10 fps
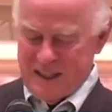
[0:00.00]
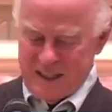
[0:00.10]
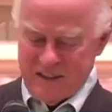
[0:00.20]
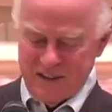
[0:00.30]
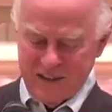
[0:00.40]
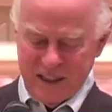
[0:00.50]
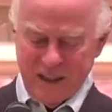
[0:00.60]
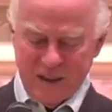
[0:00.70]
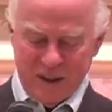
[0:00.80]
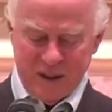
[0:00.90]
I just let
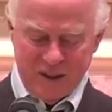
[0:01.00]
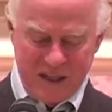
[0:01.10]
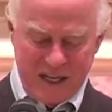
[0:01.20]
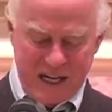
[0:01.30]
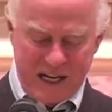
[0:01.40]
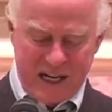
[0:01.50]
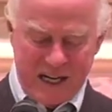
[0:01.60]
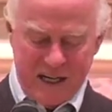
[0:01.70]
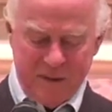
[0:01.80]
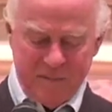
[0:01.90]
it go.
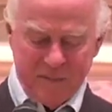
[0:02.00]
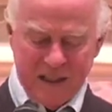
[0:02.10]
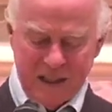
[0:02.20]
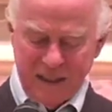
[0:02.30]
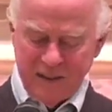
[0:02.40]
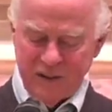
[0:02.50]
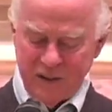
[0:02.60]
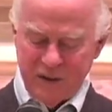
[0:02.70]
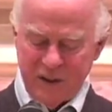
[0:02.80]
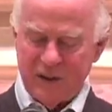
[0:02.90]
Let's
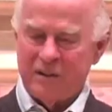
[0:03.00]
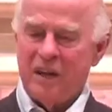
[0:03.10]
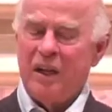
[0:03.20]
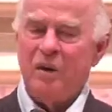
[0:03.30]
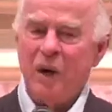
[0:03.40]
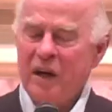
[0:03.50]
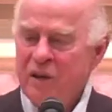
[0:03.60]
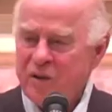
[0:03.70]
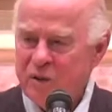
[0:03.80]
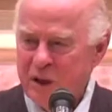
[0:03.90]
do this. Why
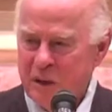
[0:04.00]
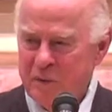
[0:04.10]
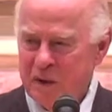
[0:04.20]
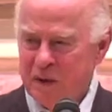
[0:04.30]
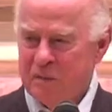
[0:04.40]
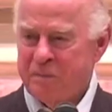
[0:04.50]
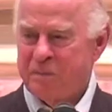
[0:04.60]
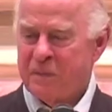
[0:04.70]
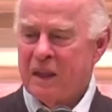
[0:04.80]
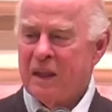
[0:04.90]
did you come here?
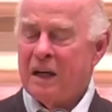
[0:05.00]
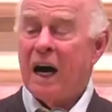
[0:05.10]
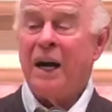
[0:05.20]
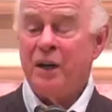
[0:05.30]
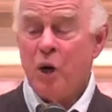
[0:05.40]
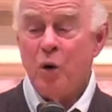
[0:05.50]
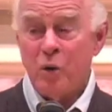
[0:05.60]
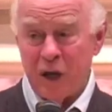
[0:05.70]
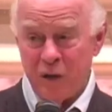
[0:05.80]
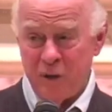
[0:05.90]
I know
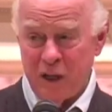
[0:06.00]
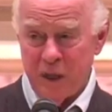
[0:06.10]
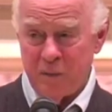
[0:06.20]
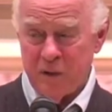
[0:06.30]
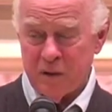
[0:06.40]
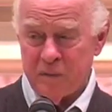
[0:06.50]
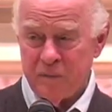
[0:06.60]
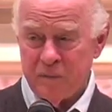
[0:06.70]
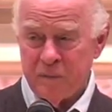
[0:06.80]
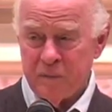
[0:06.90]
why you came here.
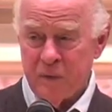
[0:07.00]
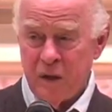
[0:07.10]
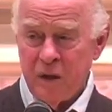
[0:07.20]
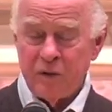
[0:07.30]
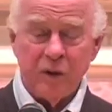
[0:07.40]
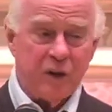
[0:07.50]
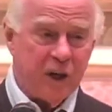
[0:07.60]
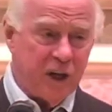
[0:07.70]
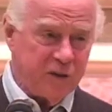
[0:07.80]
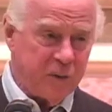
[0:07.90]
So your
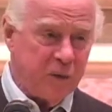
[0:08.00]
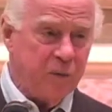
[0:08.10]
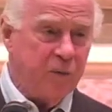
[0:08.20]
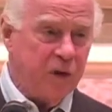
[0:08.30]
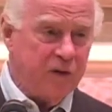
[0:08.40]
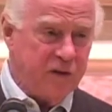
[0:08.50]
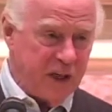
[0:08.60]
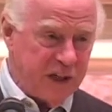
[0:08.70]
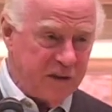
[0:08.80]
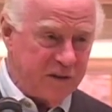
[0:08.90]
husband would
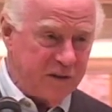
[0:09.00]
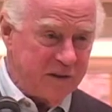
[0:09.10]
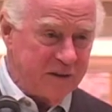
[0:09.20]
change.